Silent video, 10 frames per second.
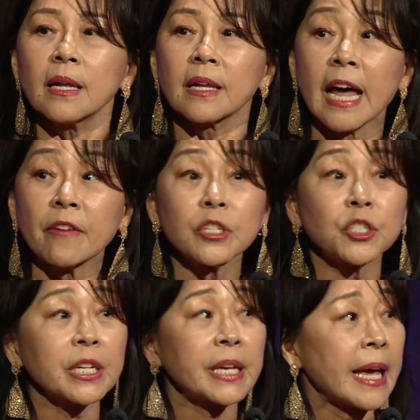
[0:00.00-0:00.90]

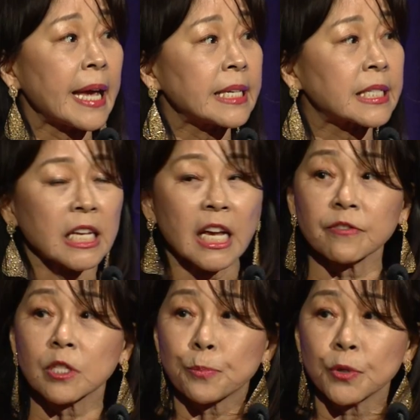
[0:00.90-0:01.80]
Leveraging
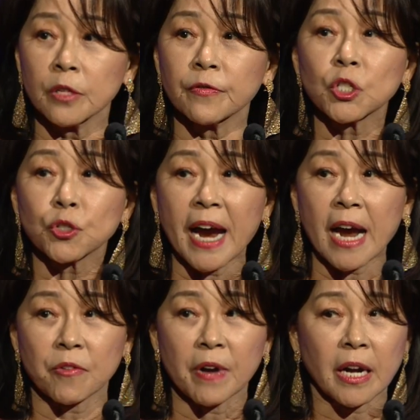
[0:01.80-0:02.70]
KACF's proven
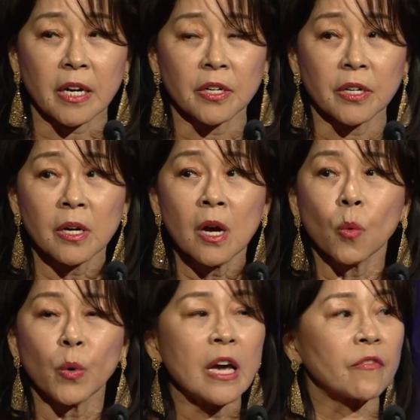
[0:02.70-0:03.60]
track record,
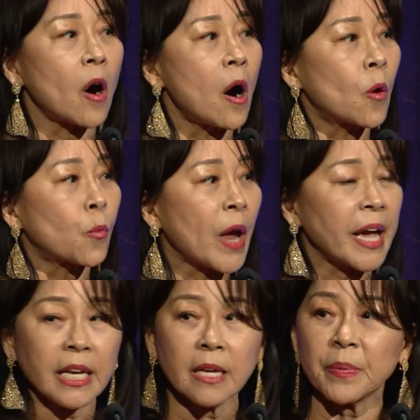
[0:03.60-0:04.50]
we have
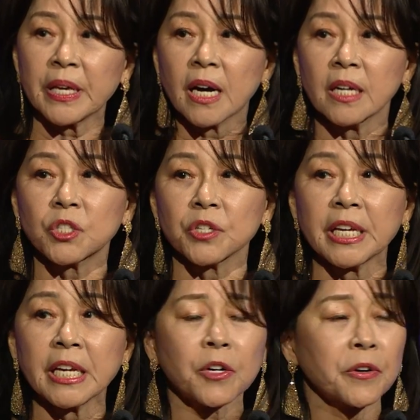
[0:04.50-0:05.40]
already begun to
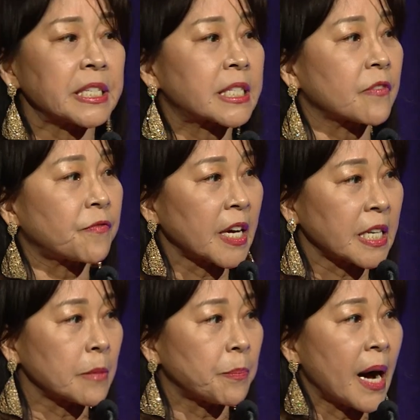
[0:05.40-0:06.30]
increase the
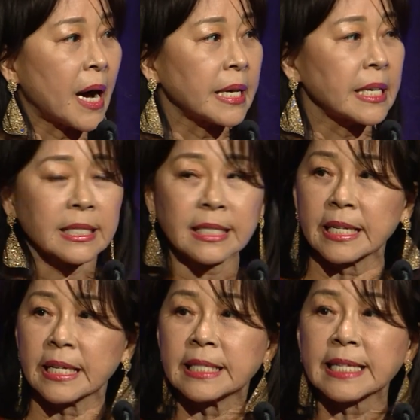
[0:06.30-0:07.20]
funding pie in
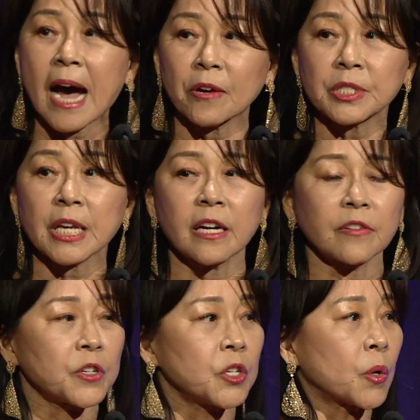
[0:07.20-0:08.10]
cities outside
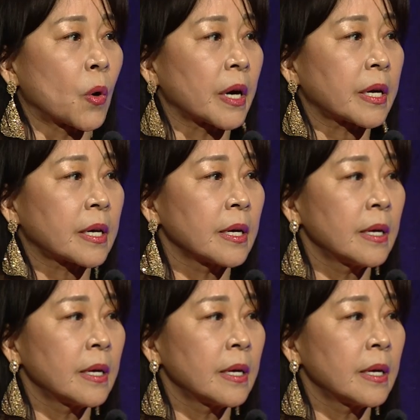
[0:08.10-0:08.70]
of New York.